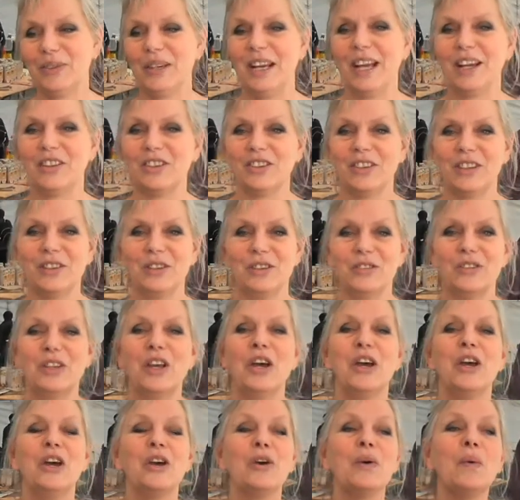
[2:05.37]
But actually it was
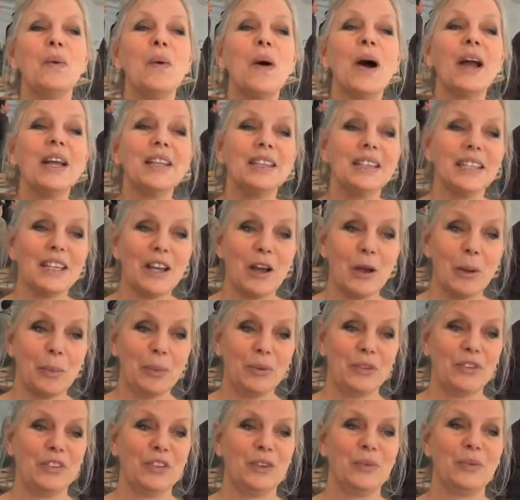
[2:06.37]
quite the
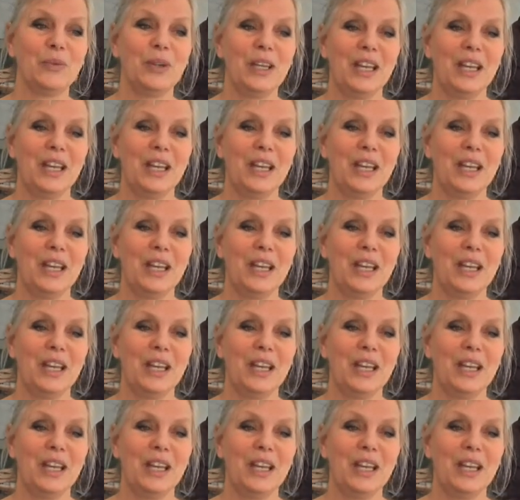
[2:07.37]
opposite.